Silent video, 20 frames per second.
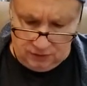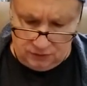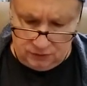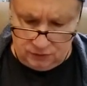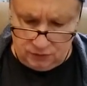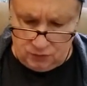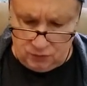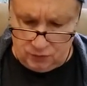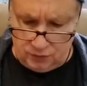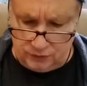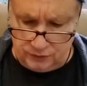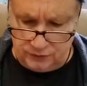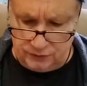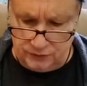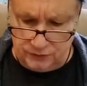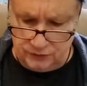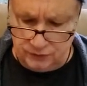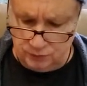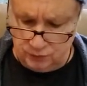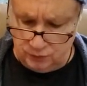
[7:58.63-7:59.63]
Taurus,
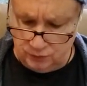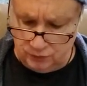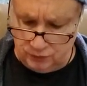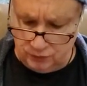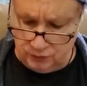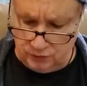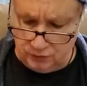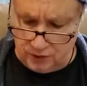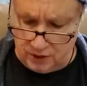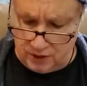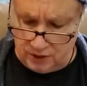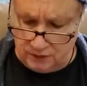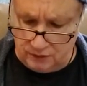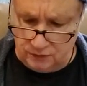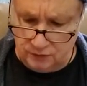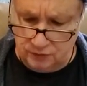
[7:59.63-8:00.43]
this is where you're at in